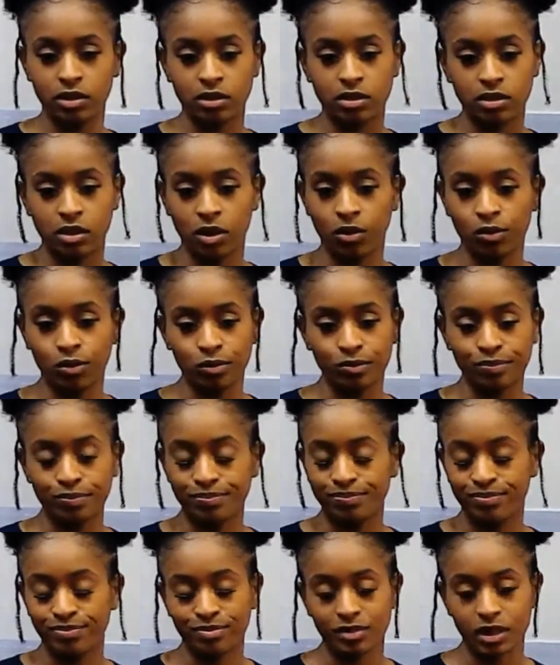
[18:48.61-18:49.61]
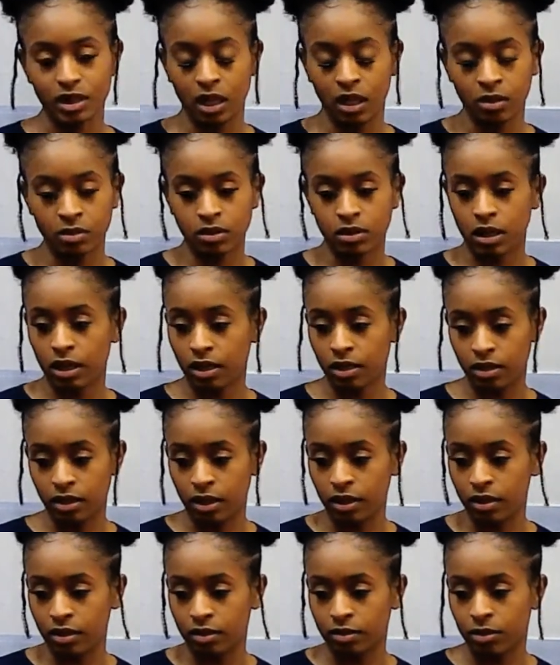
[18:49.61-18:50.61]
So I was like,
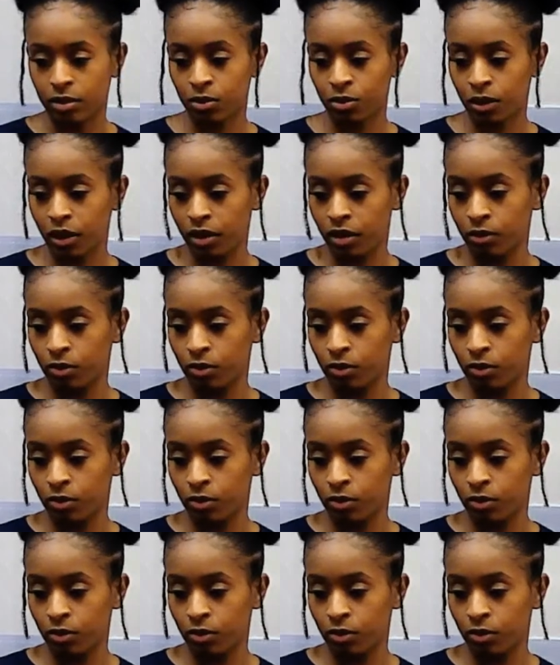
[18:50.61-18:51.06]
nah, okay,